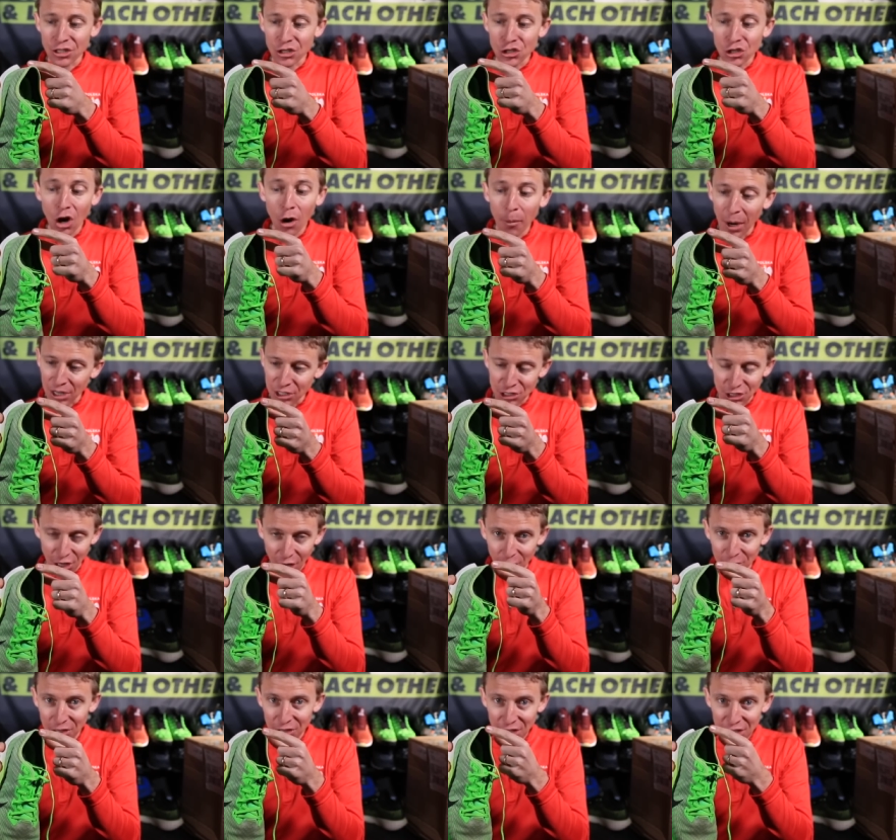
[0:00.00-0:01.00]
So much
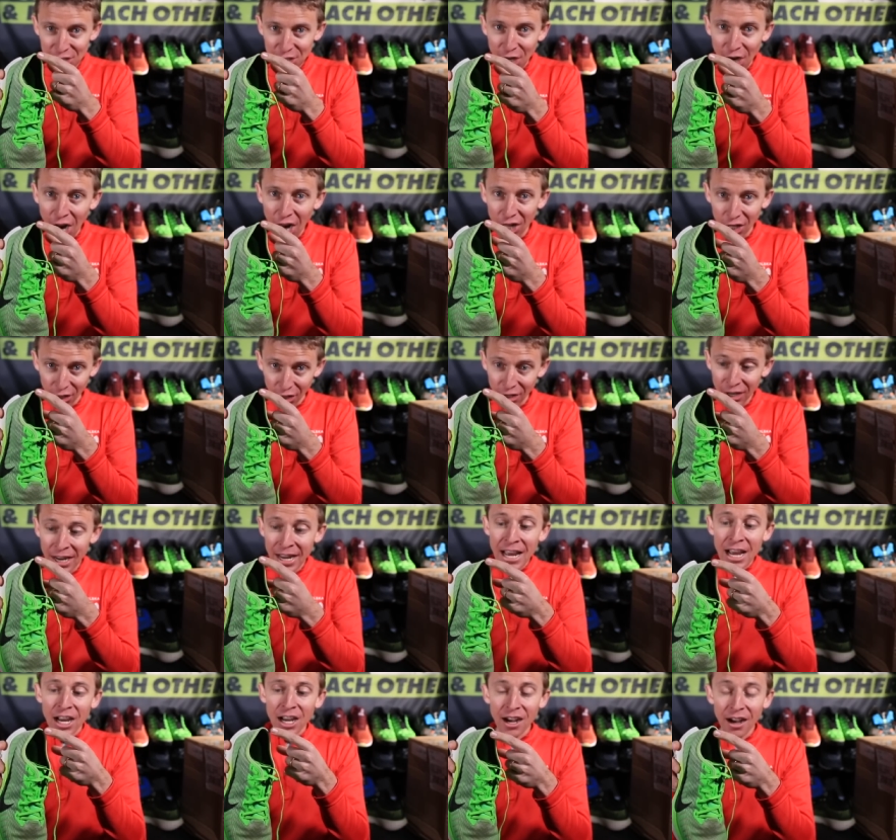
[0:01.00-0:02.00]
so that this collar
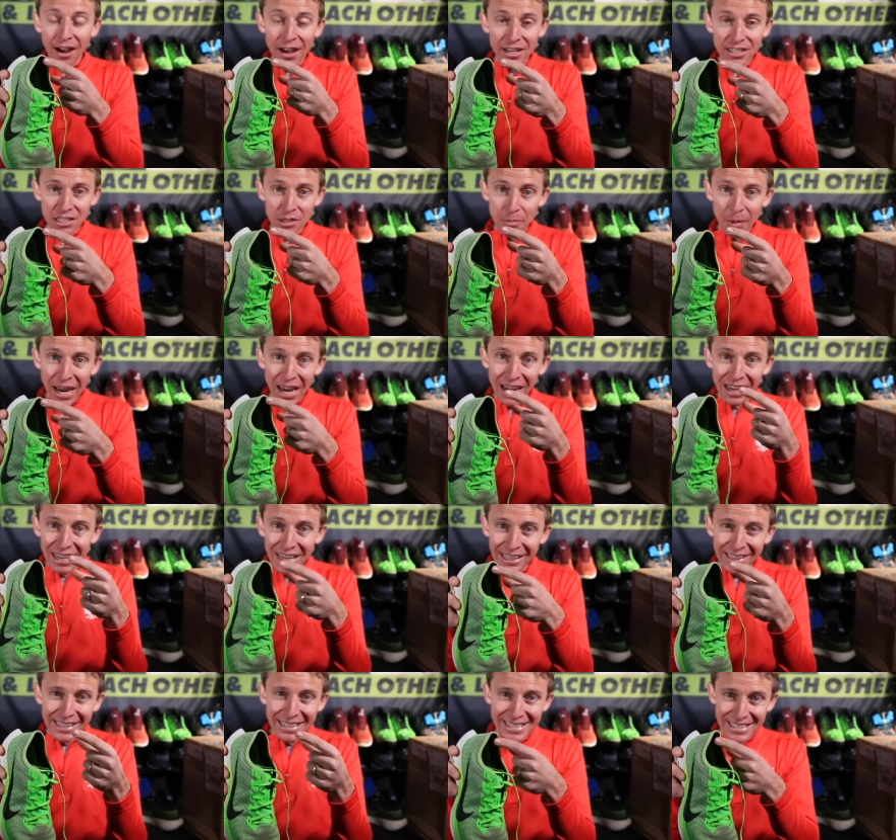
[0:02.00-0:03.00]
caused my
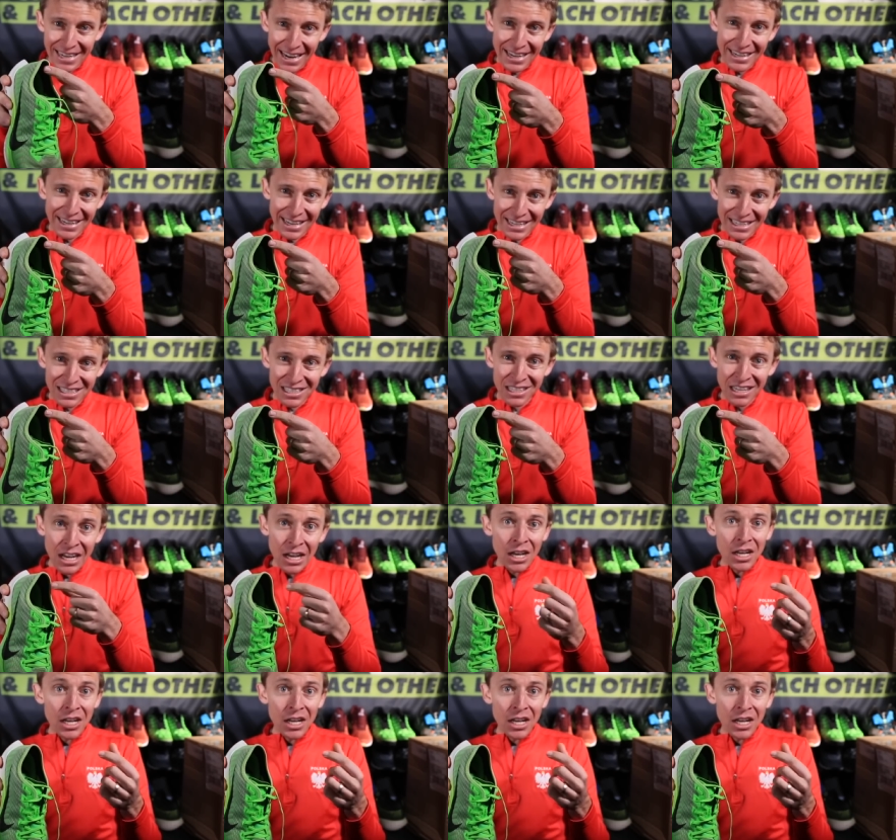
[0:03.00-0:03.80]
Achilles tendons